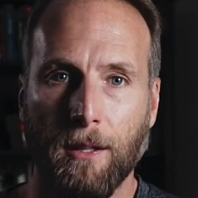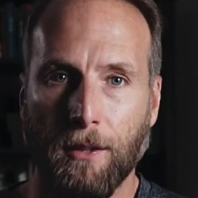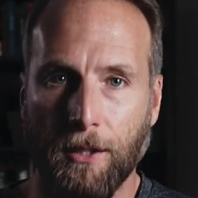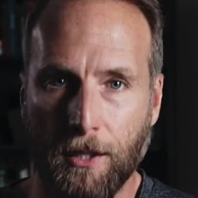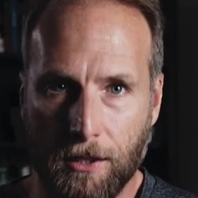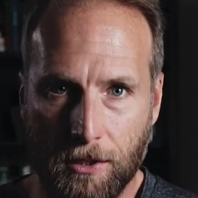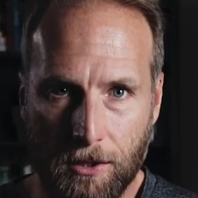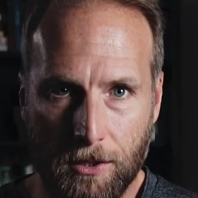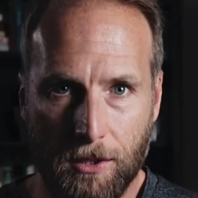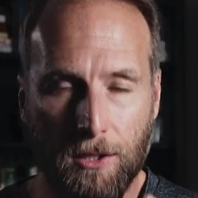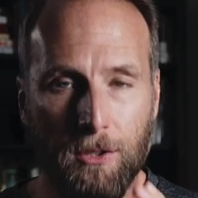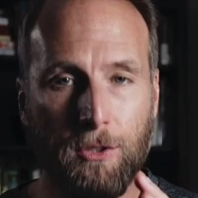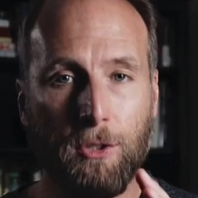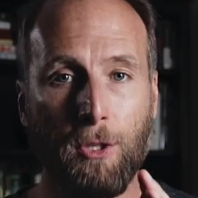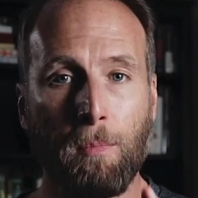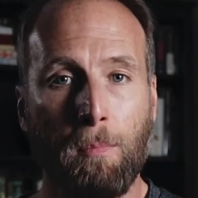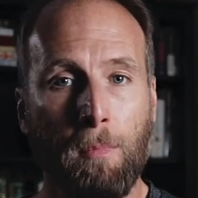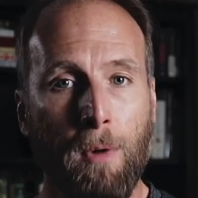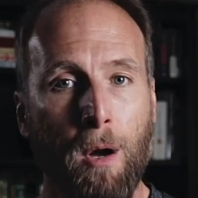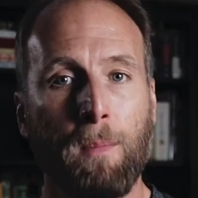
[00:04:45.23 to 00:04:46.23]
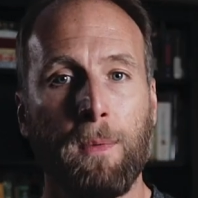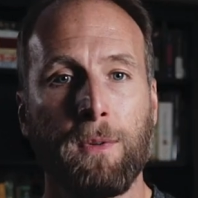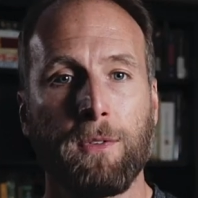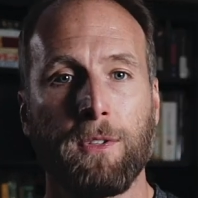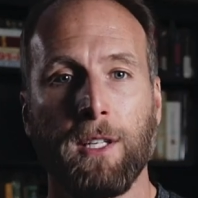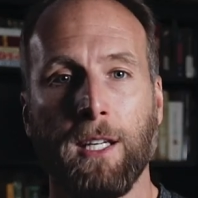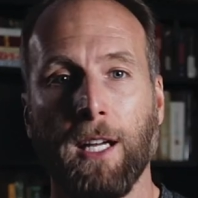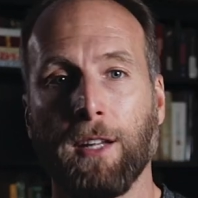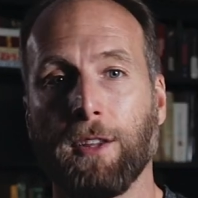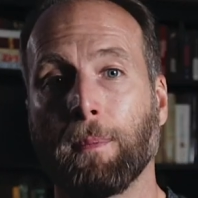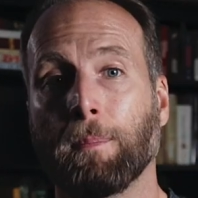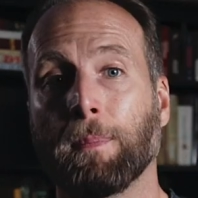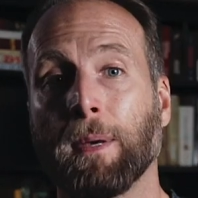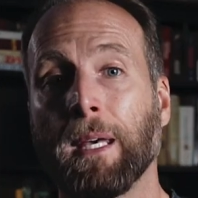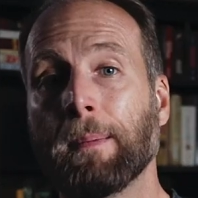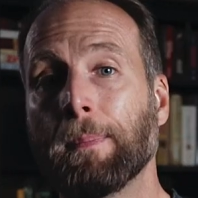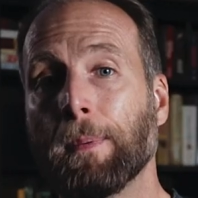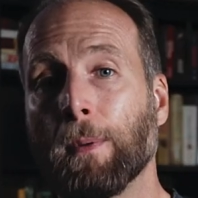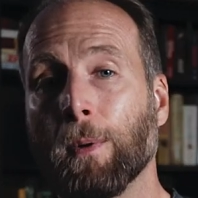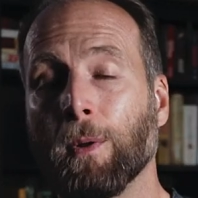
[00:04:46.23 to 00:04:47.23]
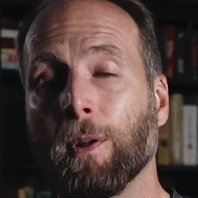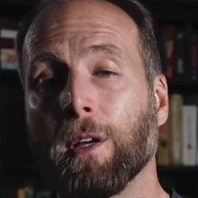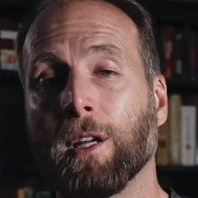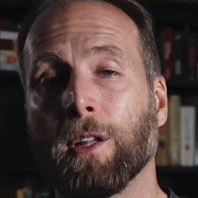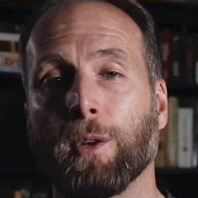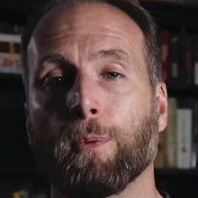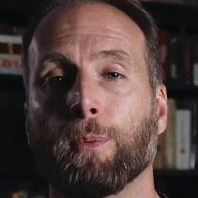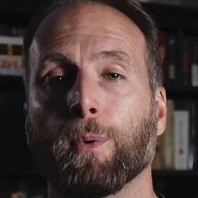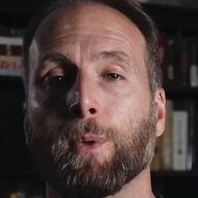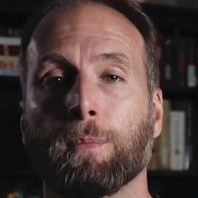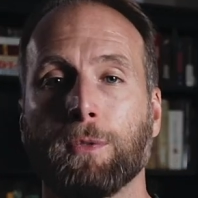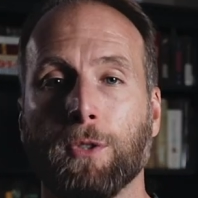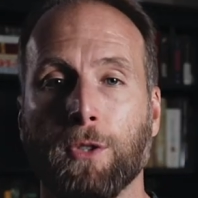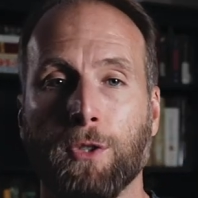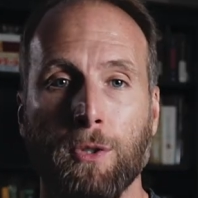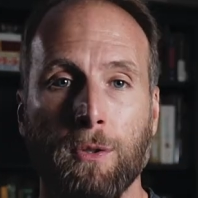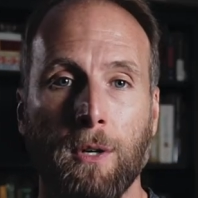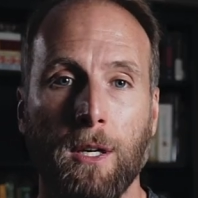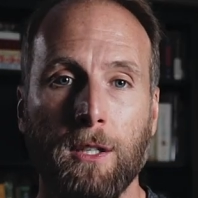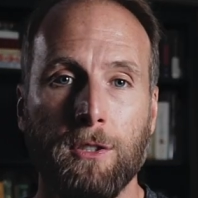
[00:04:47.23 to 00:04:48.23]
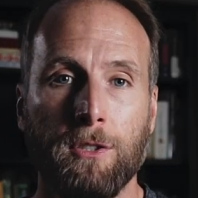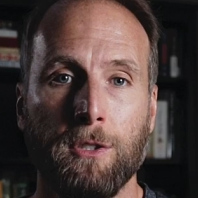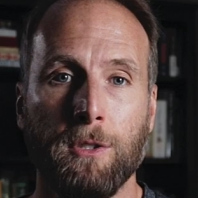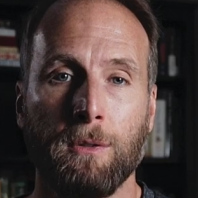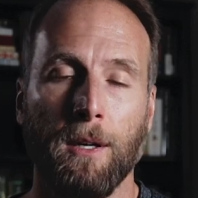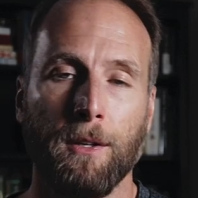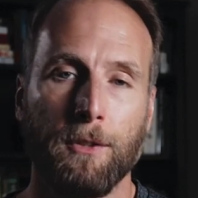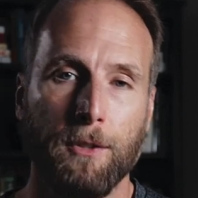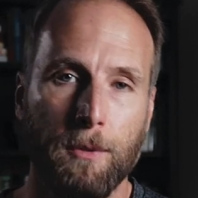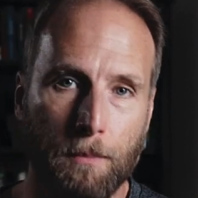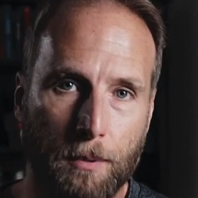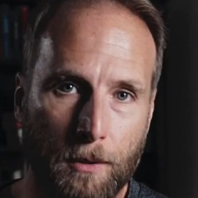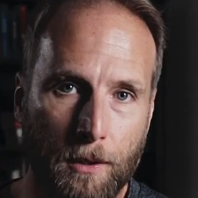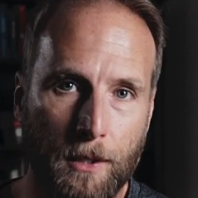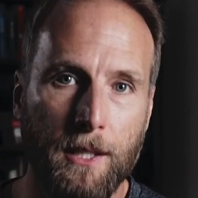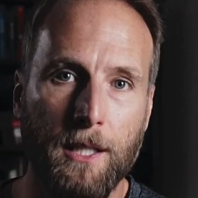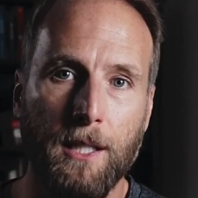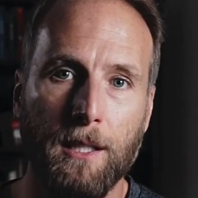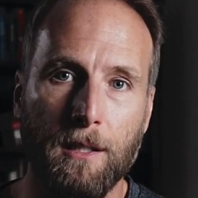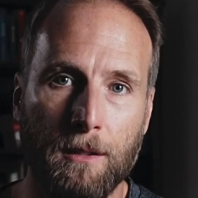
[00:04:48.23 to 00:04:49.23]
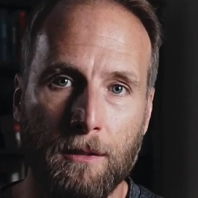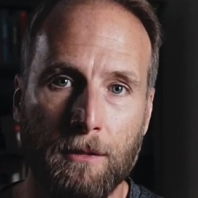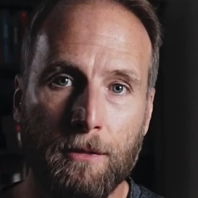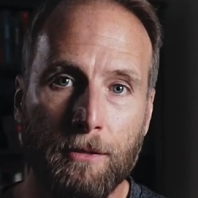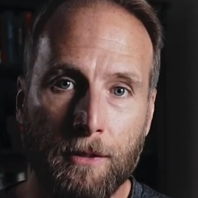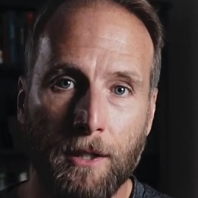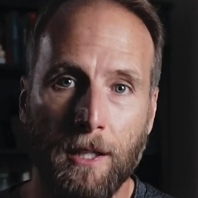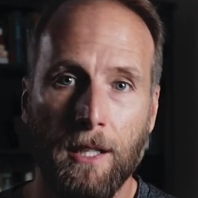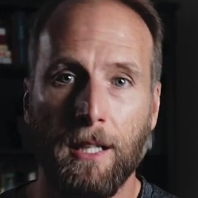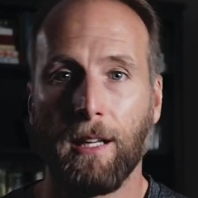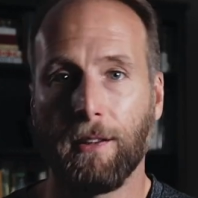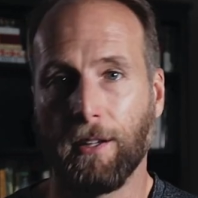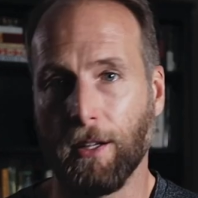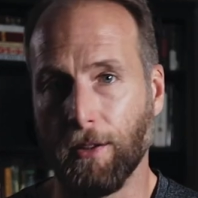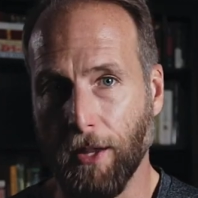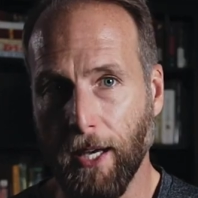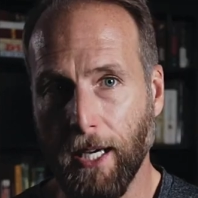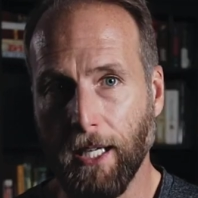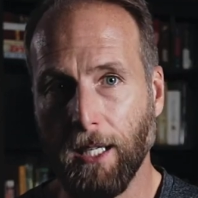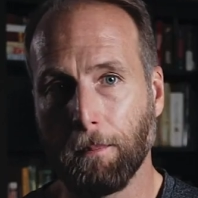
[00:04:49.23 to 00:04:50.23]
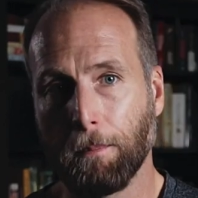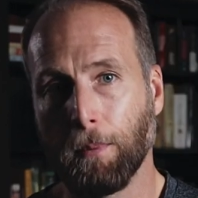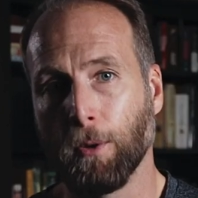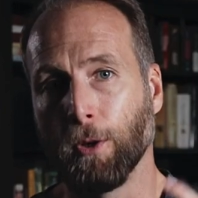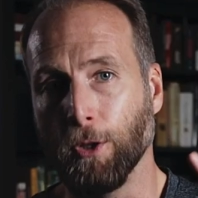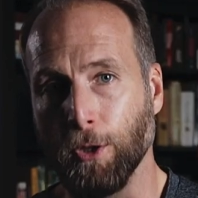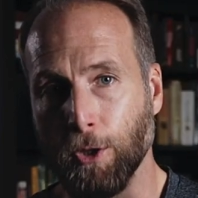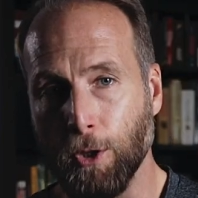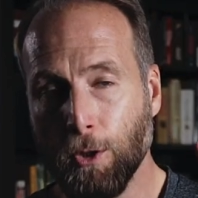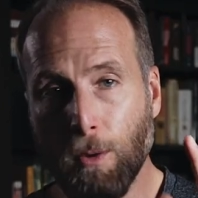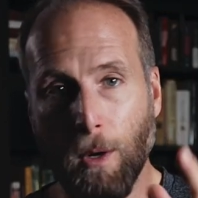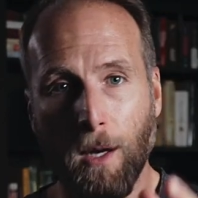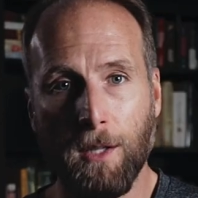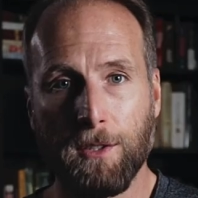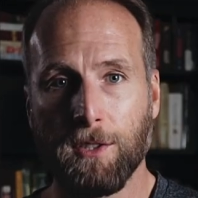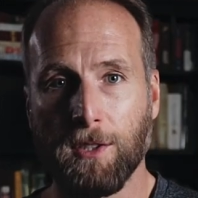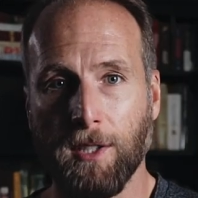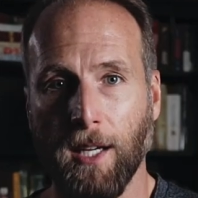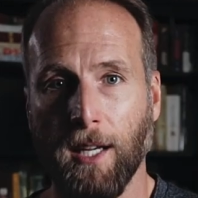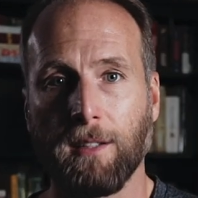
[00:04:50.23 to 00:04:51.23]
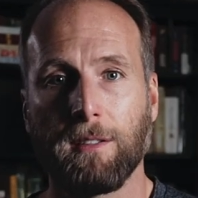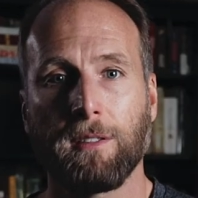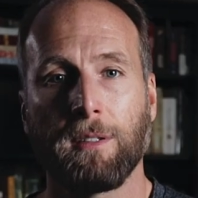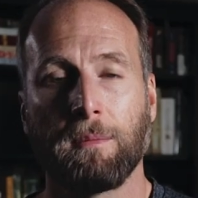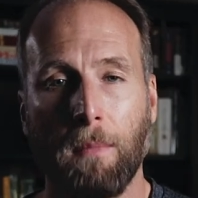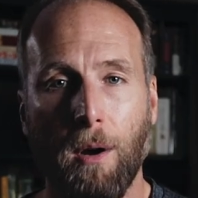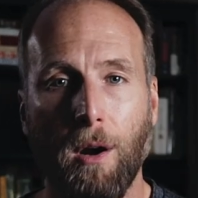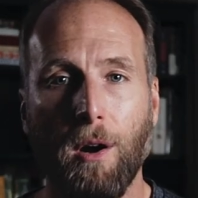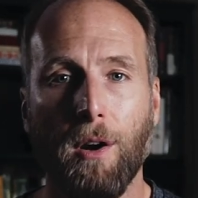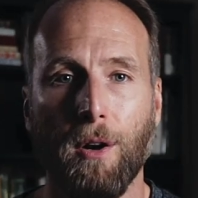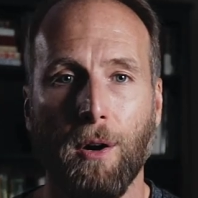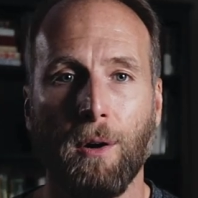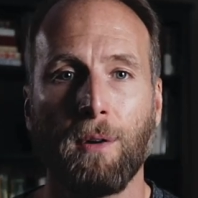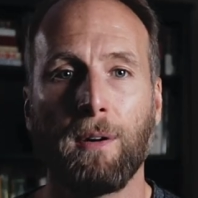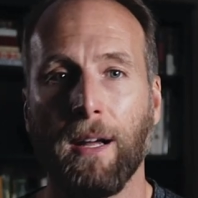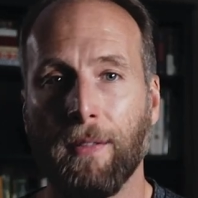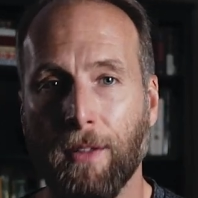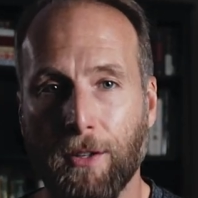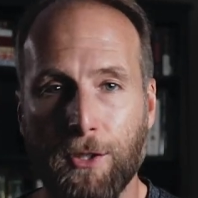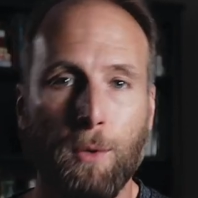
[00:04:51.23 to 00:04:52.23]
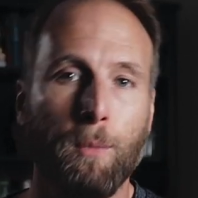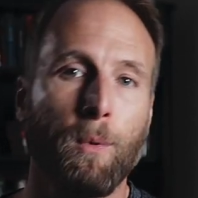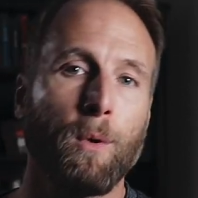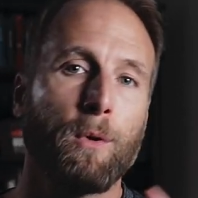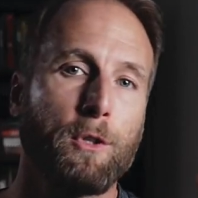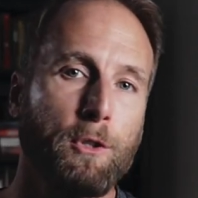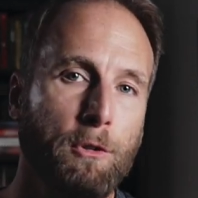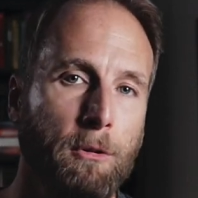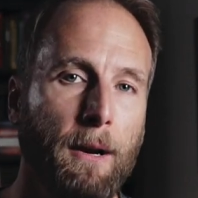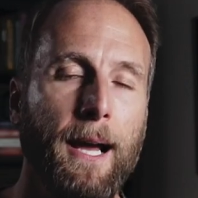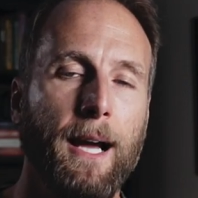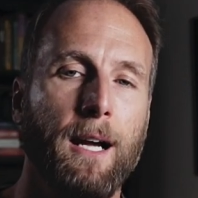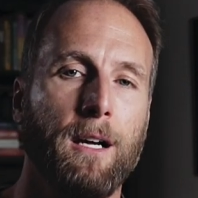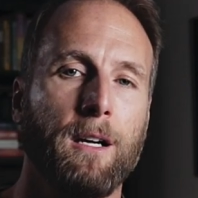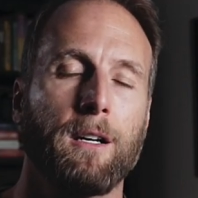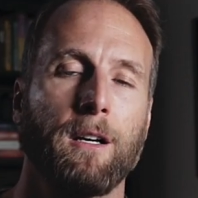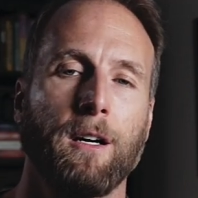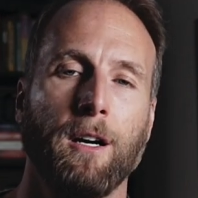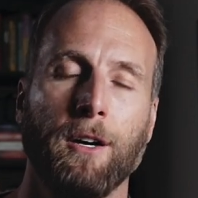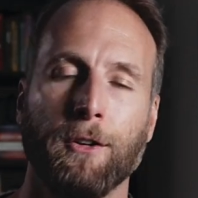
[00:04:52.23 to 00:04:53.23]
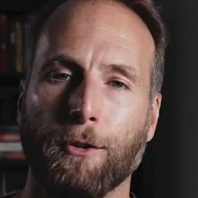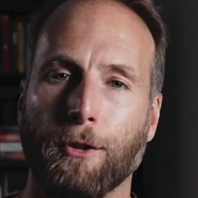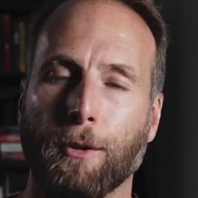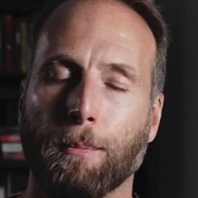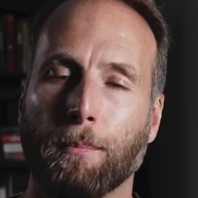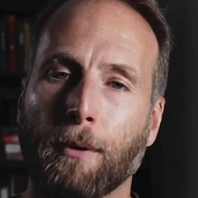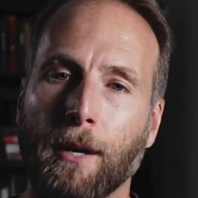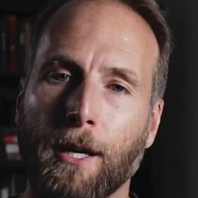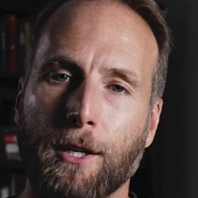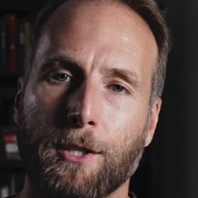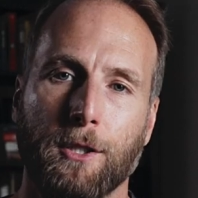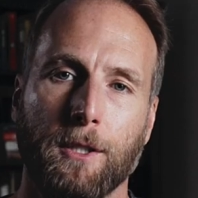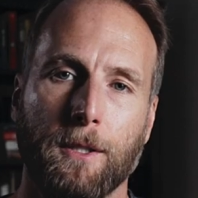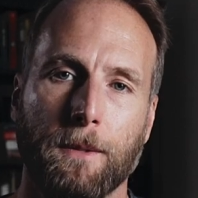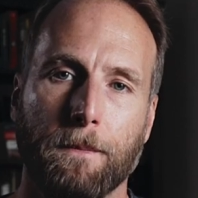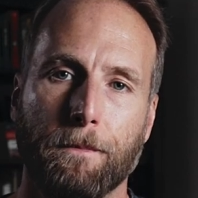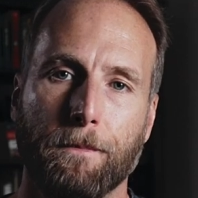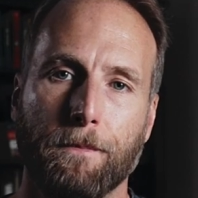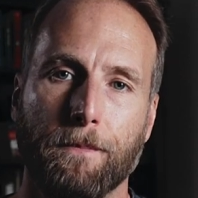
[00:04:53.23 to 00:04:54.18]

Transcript: This is your moment to get the people in the room to trust you and to believe that they can put you on set tomorrow and that you won't crack under the pressure.